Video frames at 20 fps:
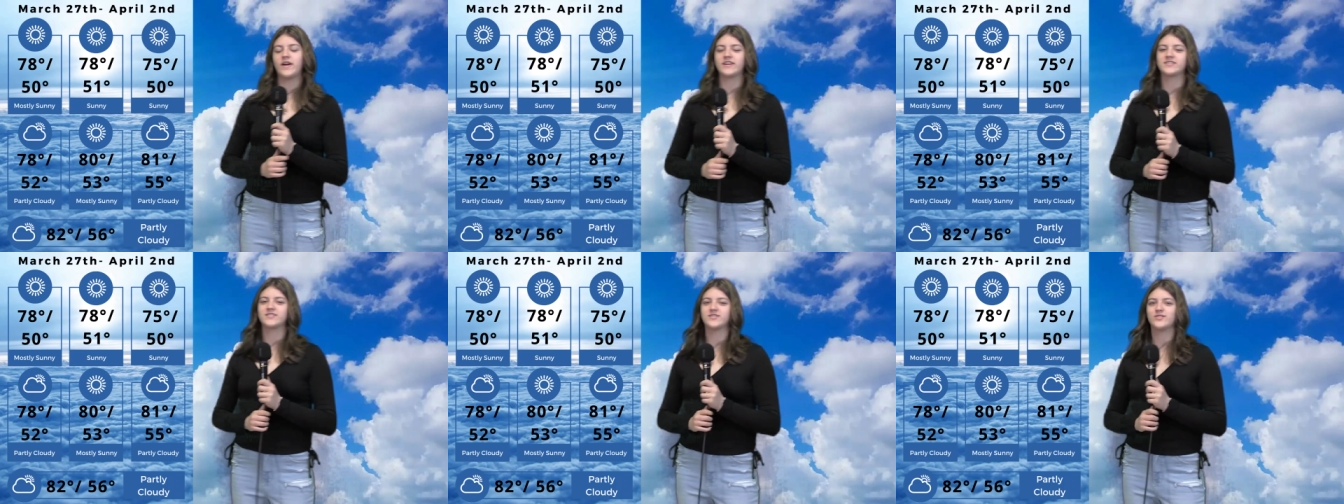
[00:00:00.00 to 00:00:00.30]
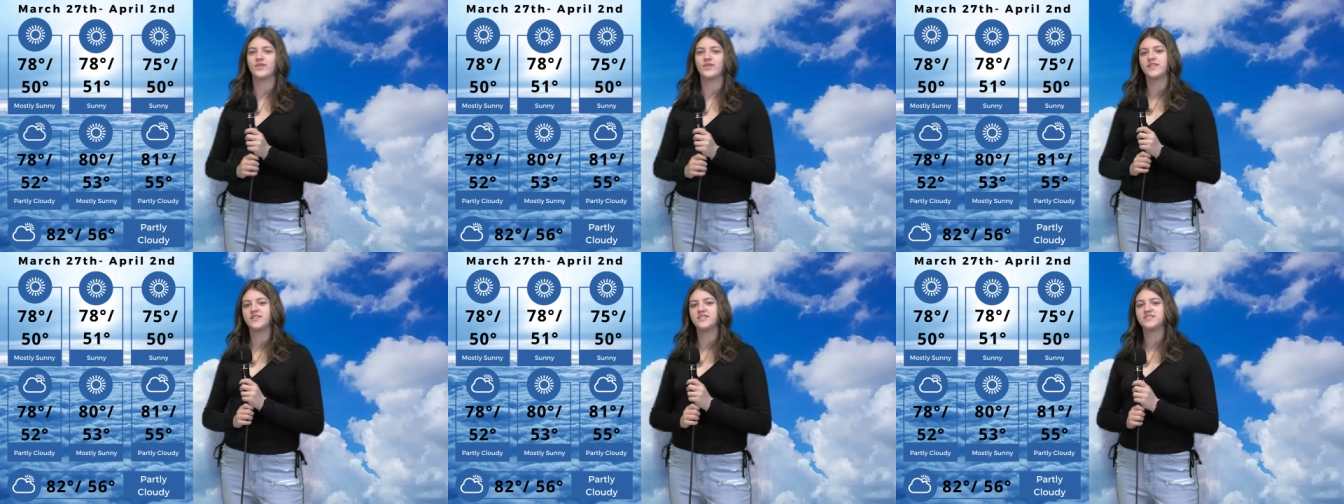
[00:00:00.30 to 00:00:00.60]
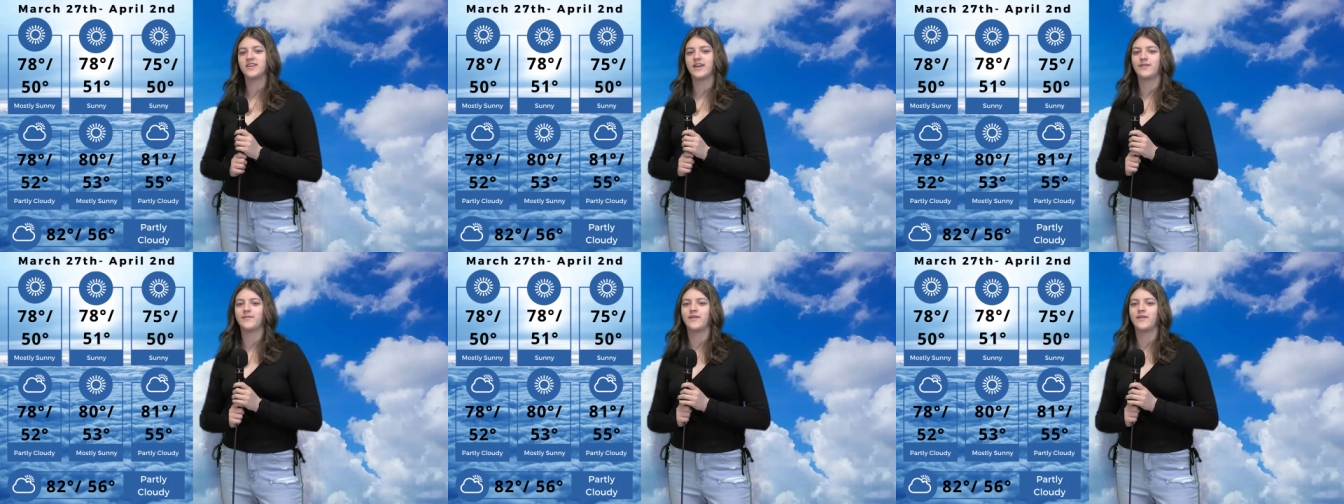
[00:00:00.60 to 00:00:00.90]
to the weather
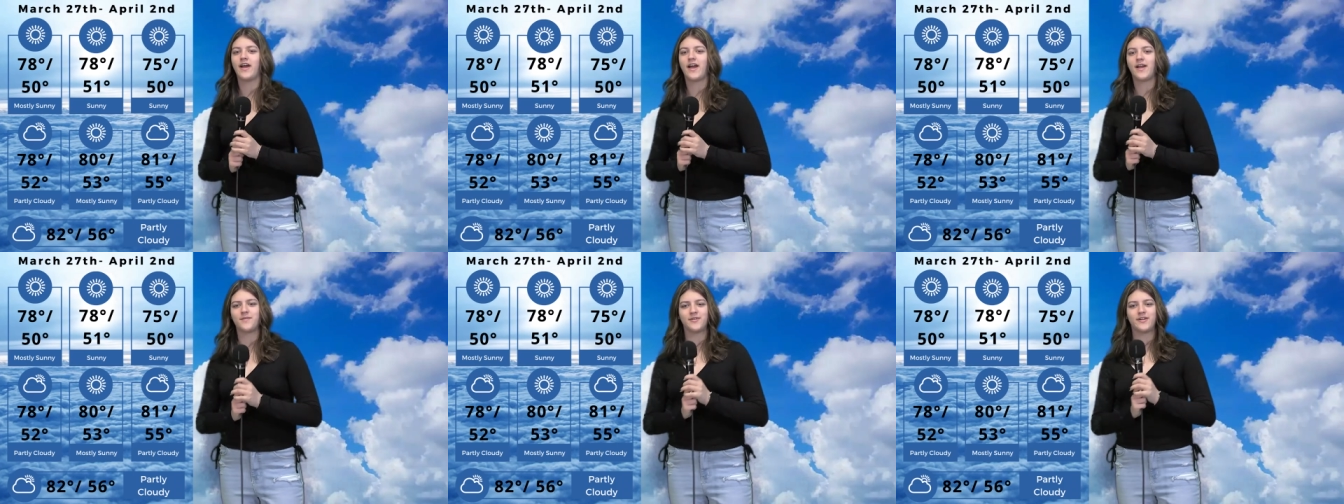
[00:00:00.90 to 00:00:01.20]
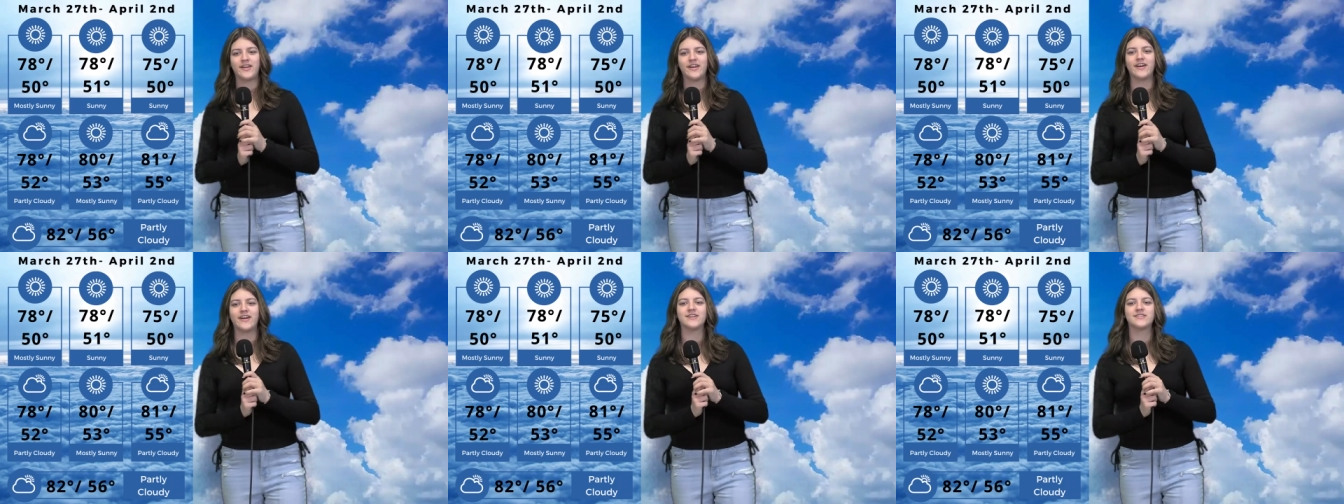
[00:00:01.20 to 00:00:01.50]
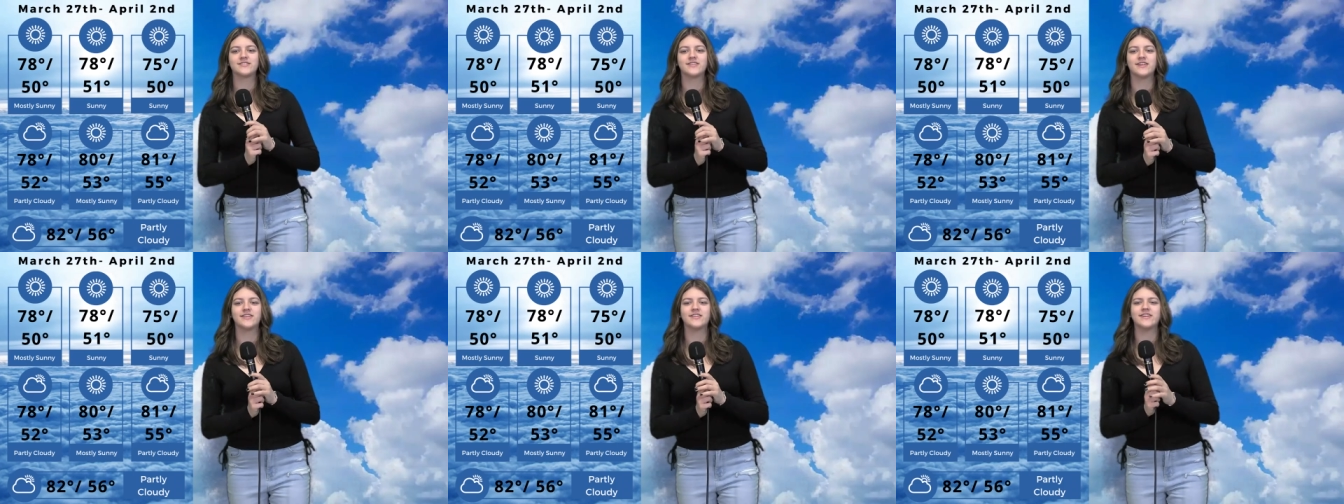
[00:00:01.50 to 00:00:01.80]
segment. I'm Kira
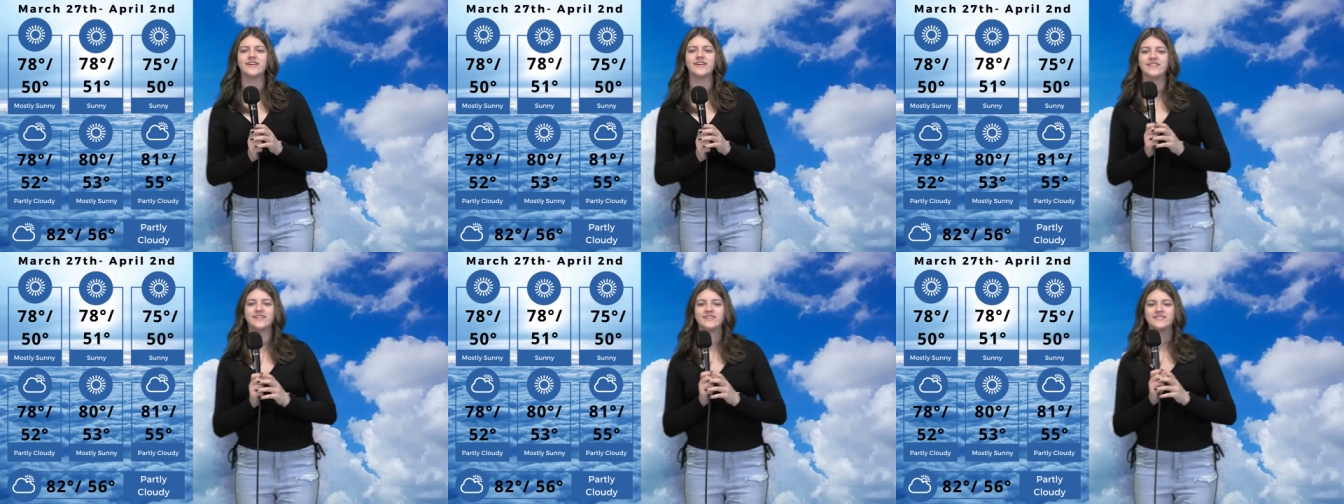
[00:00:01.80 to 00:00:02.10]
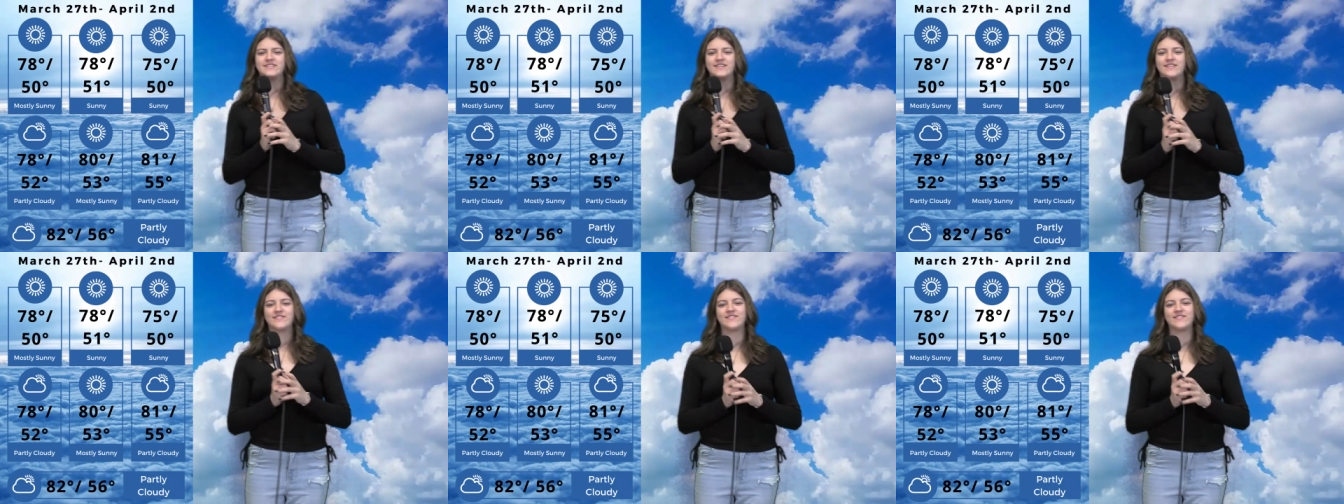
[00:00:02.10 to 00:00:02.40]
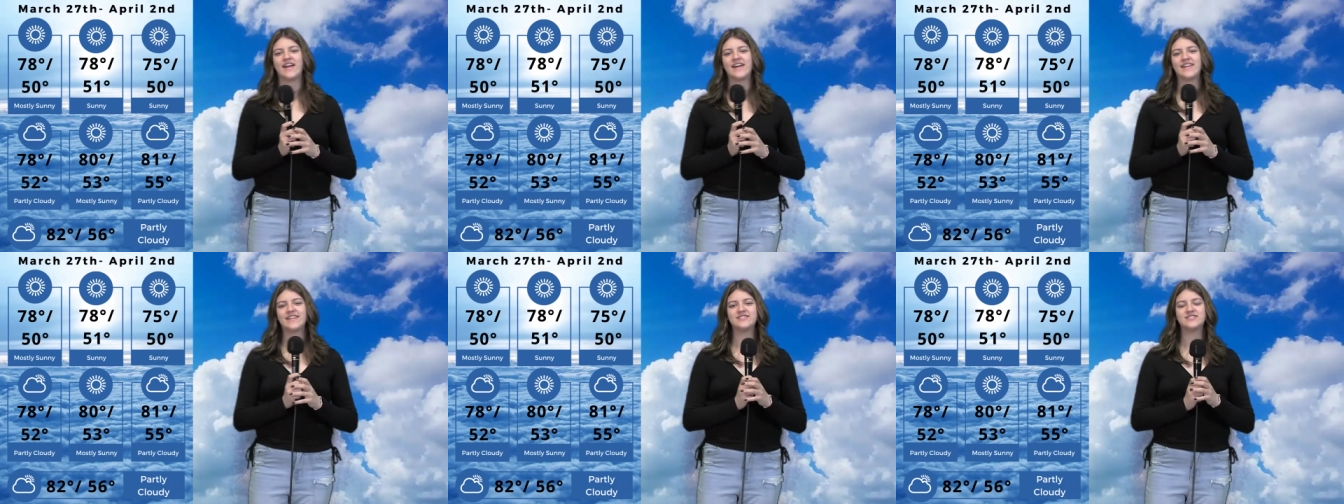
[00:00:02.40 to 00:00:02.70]
Alexander, and let's get
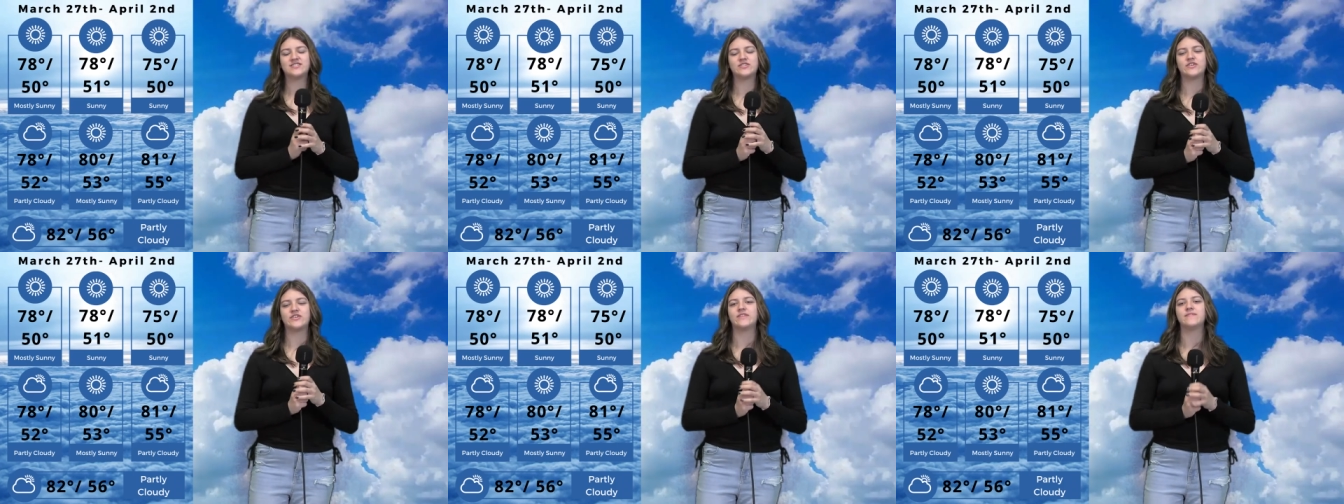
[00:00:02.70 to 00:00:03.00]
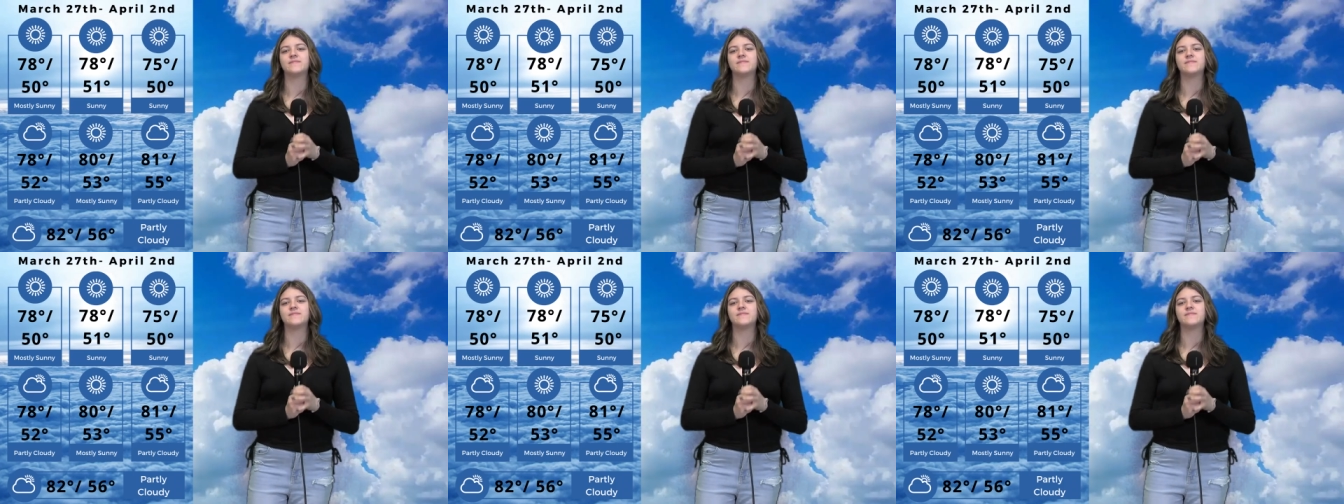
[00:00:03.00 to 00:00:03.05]
right into it.